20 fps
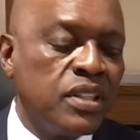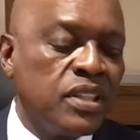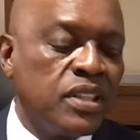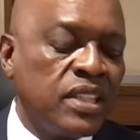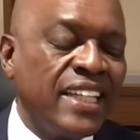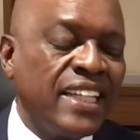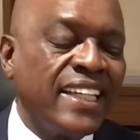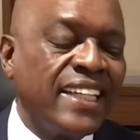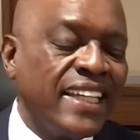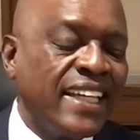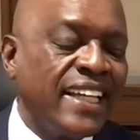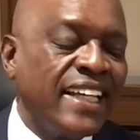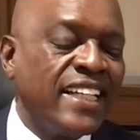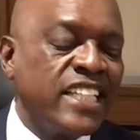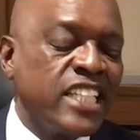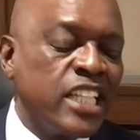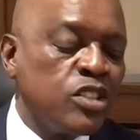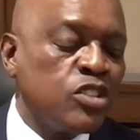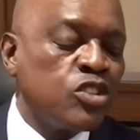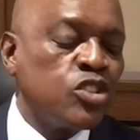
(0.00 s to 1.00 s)
thinking in
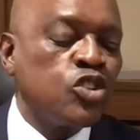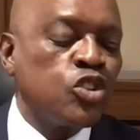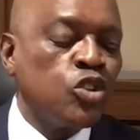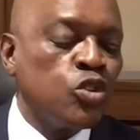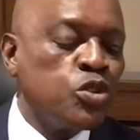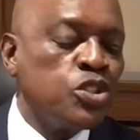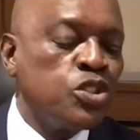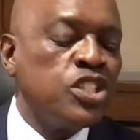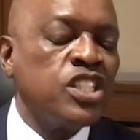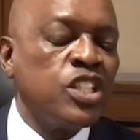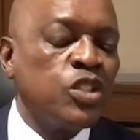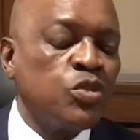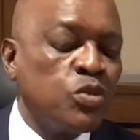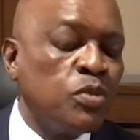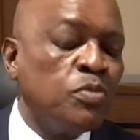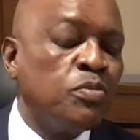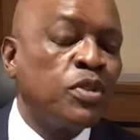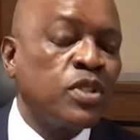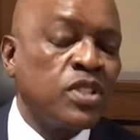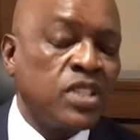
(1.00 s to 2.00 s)
terms of solutions that we
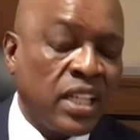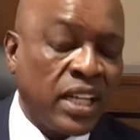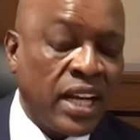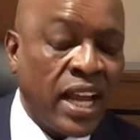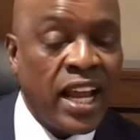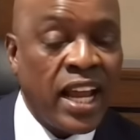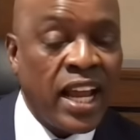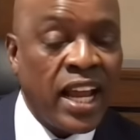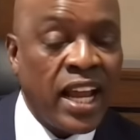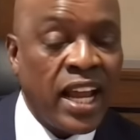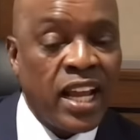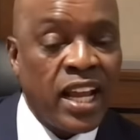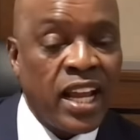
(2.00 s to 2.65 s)
prescribe